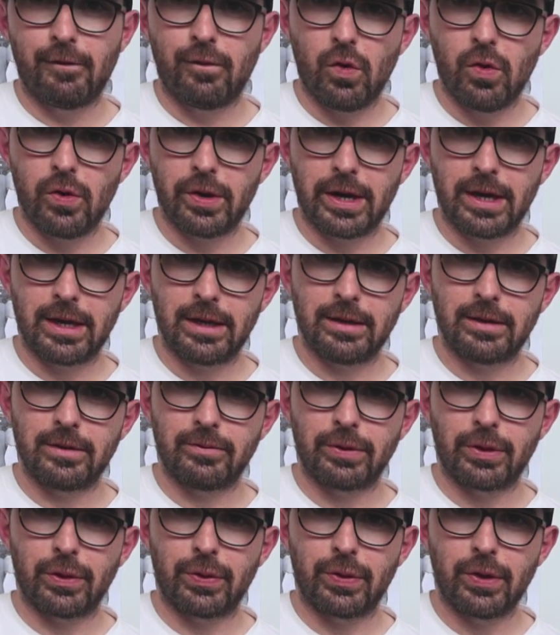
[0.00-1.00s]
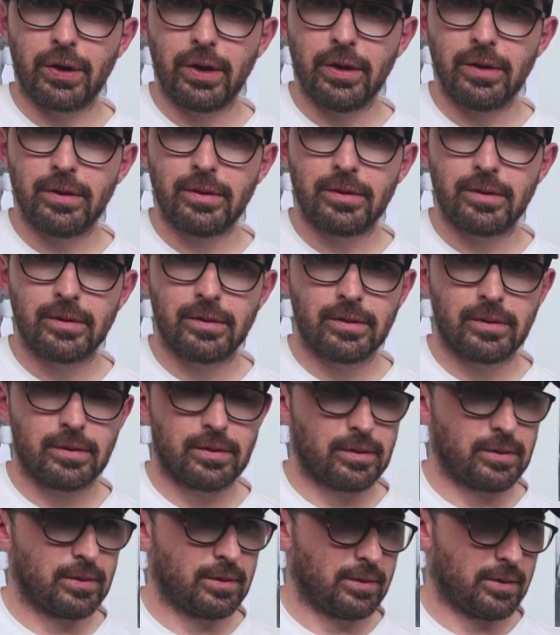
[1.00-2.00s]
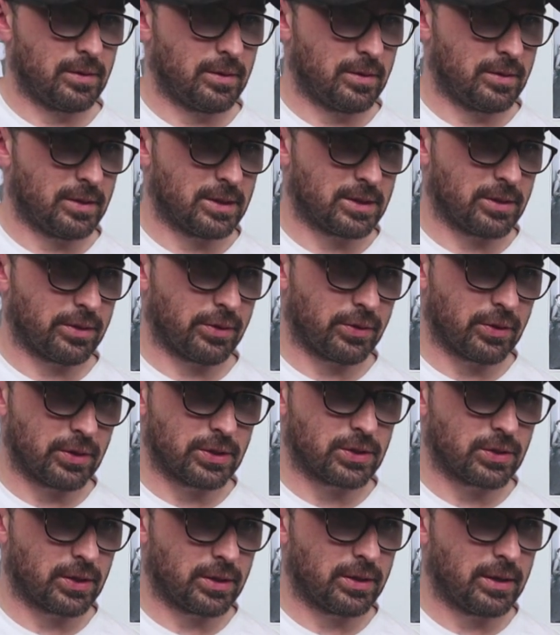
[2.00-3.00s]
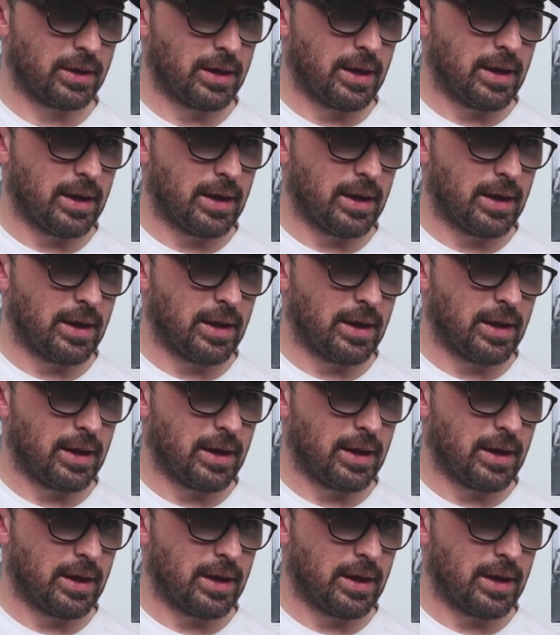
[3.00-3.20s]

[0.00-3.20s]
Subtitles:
14 with the 3rd, this is on the 3rd string,